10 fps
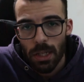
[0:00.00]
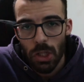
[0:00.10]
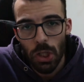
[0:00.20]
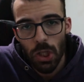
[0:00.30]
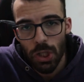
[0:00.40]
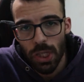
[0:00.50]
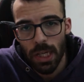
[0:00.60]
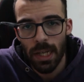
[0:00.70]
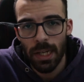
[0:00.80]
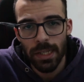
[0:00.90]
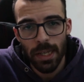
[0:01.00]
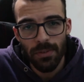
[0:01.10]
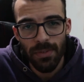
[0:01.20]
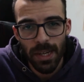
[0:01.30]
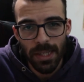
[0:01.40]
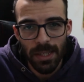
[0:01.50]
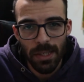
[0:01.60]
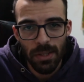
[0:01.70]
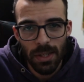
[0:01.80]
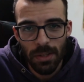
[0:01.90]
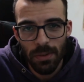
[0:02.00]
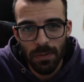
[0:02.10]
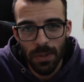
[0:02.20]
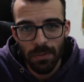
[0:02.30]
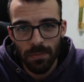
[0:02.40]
Cheers, and let's get right into that review.